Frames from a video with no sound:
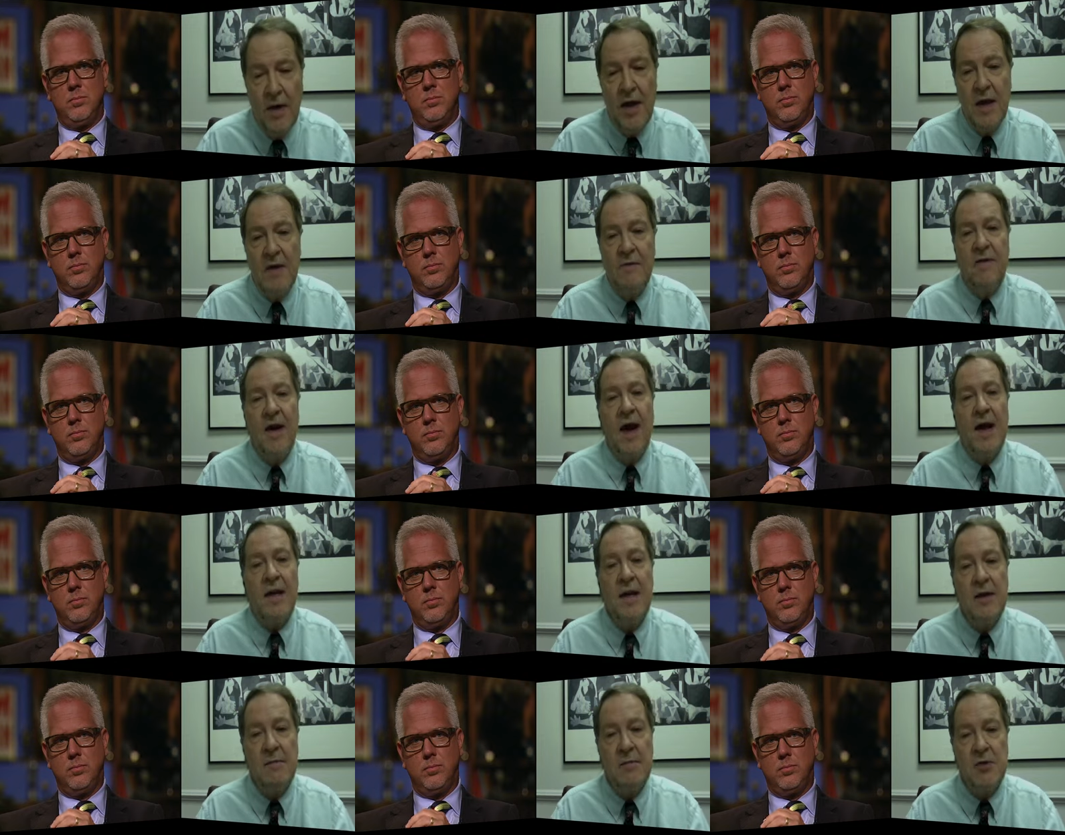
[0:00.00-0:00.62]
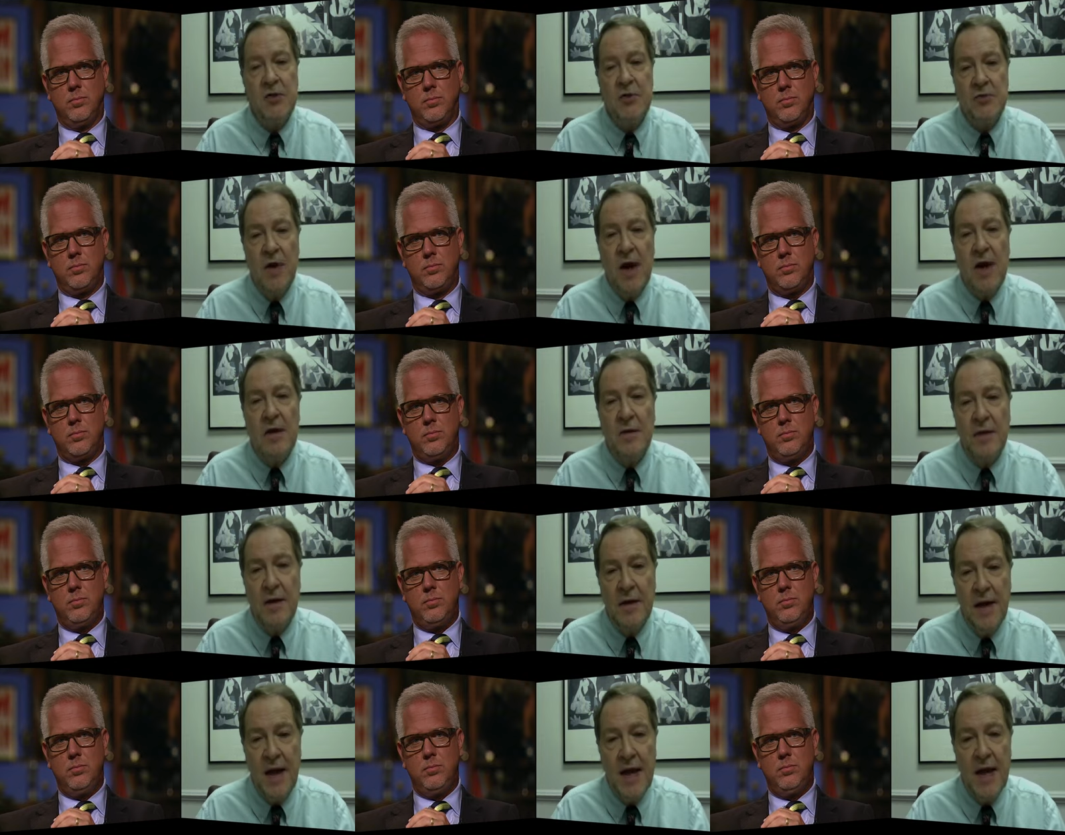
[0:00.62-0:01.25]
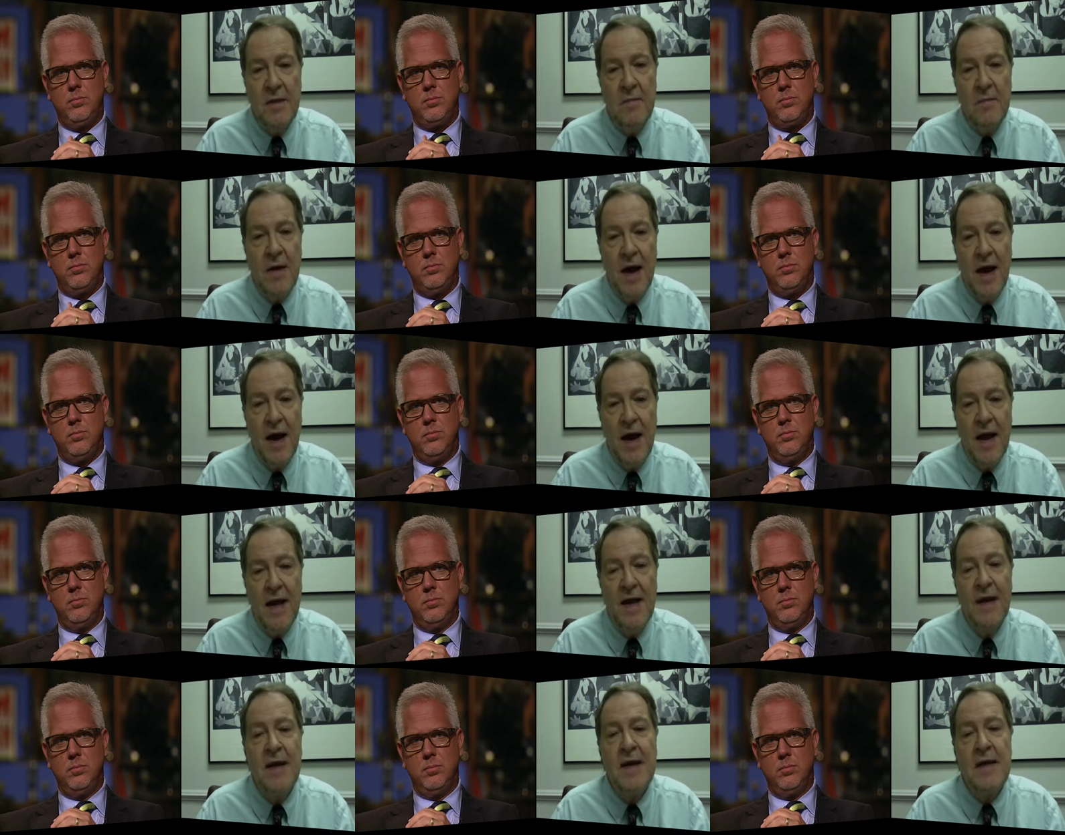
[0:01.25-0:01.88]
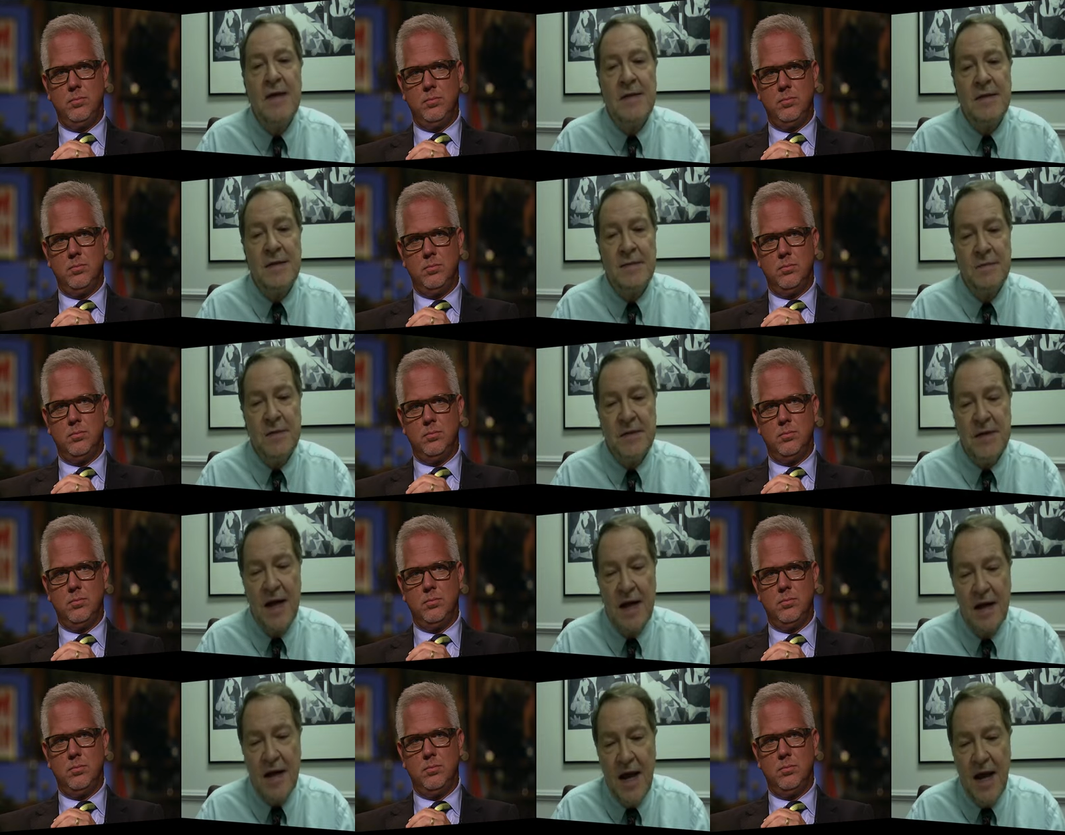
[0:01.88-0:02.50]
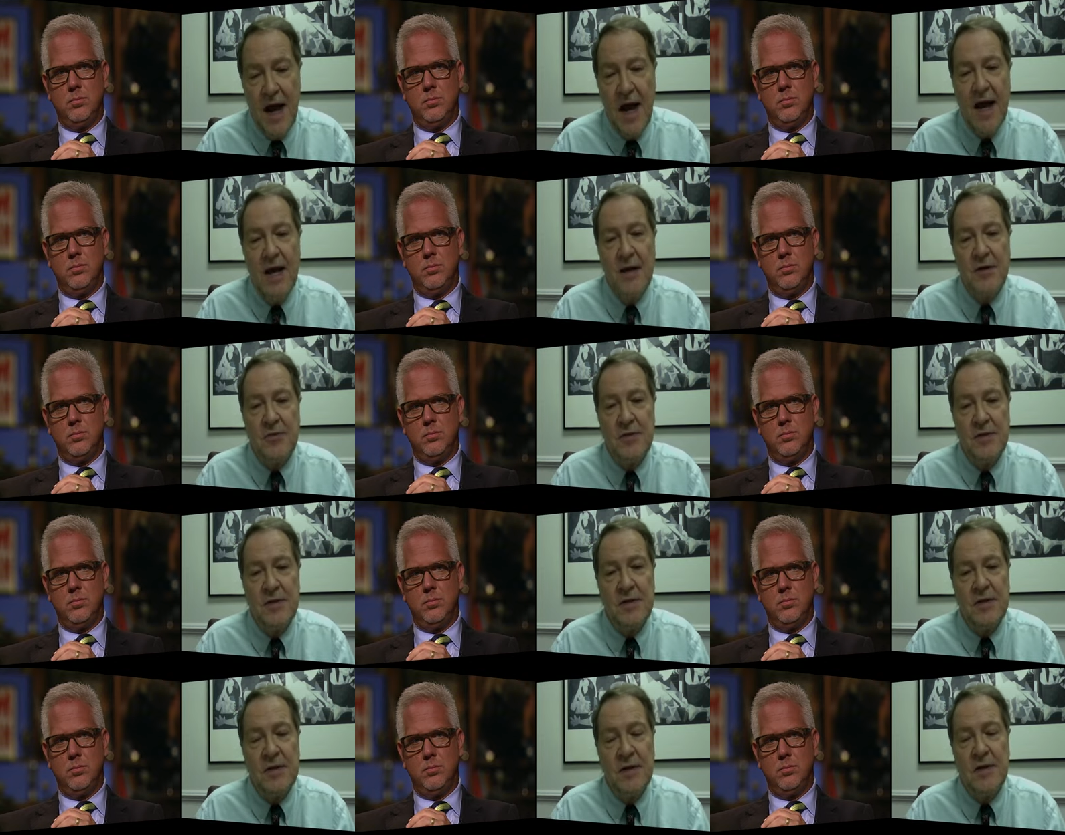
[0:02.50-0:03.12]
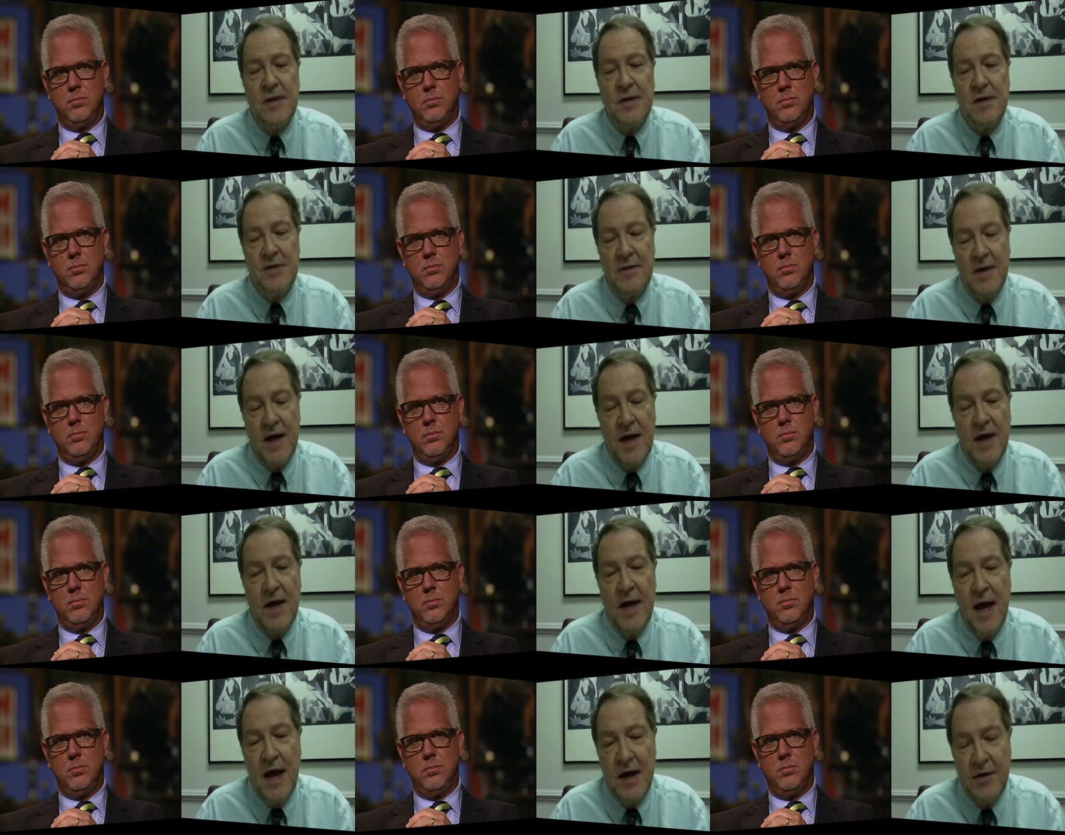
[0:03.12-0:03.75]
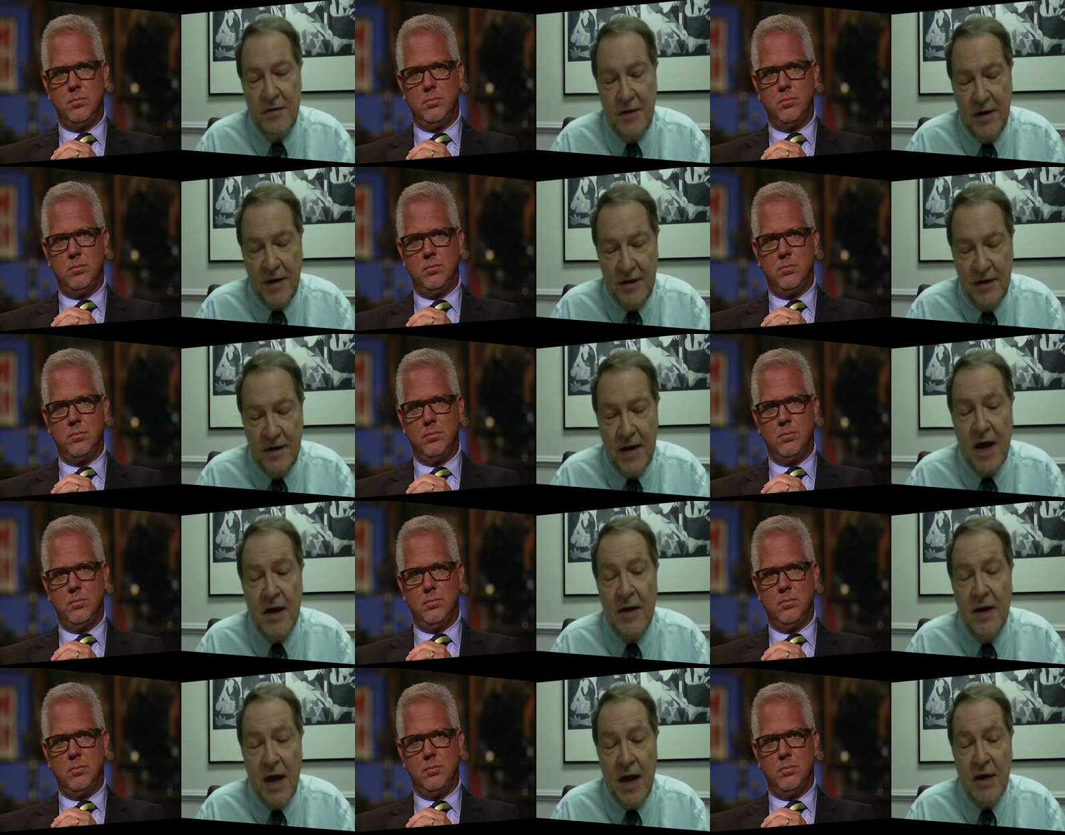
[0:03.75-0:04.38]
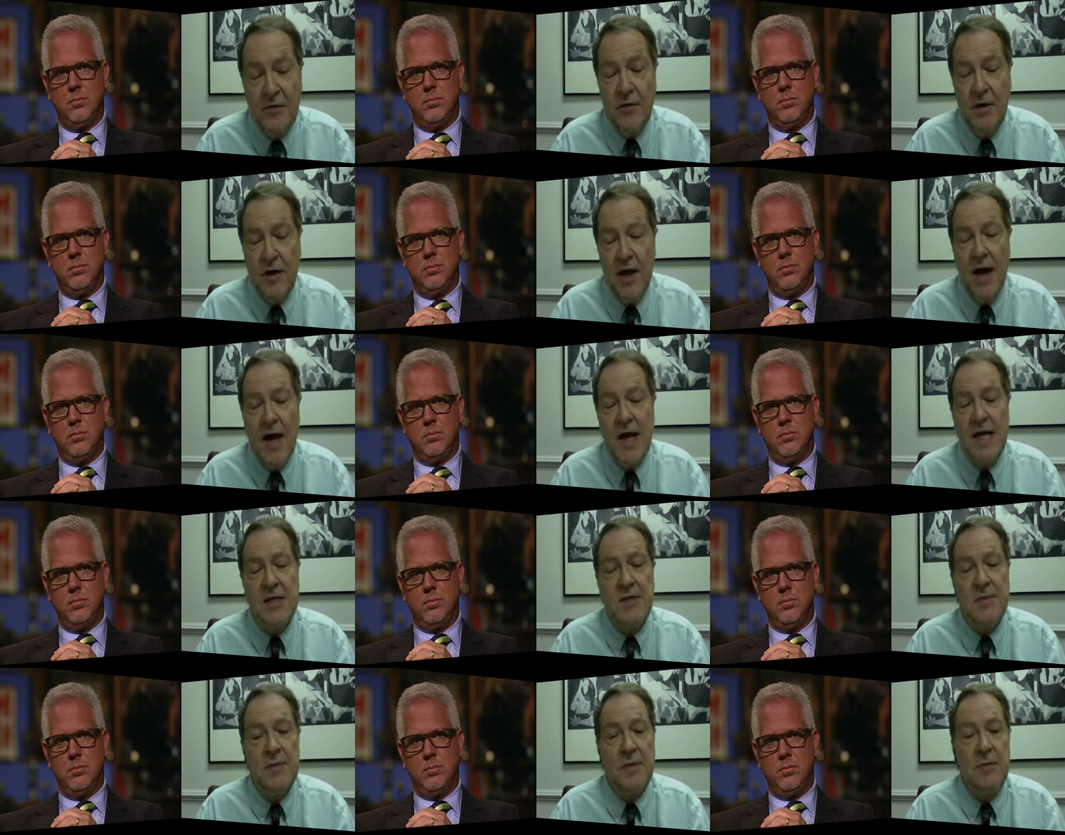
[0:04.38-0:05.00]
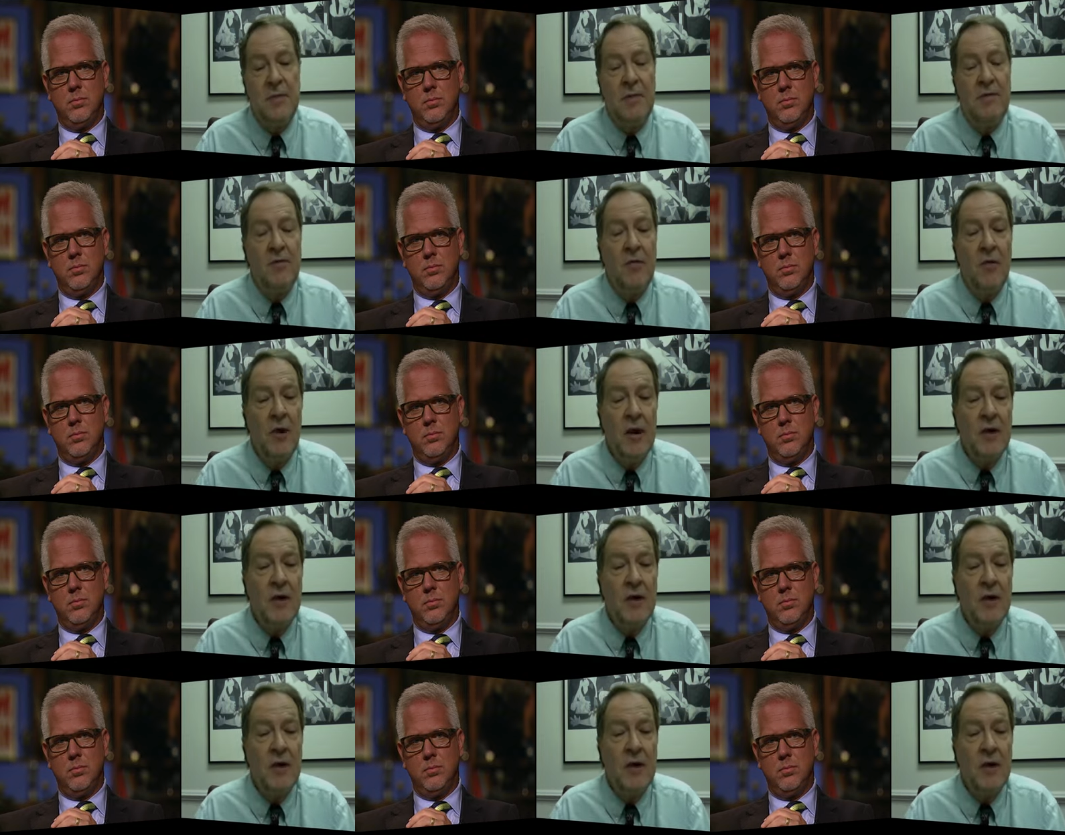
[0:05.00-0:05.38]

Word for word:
Speaker 1: In fact, he was threatened today by some psychiatrist at the psychiatric psychiatric hospital before